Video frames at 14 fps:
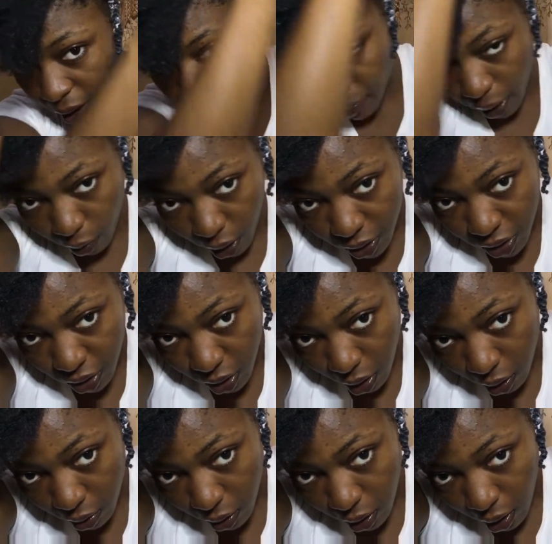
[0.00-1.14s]
my wash and
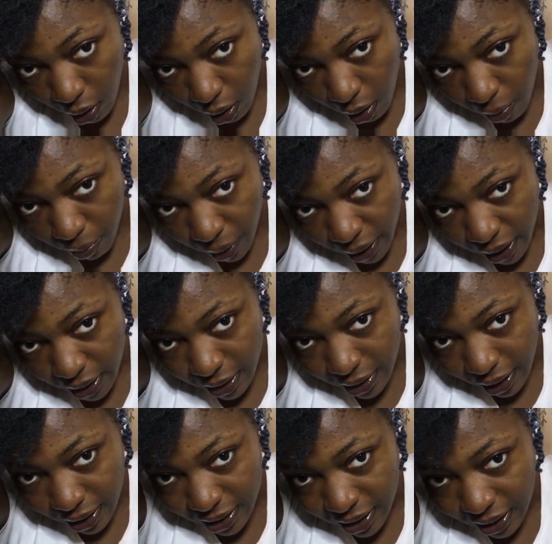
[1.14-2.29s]
go, but it doesn't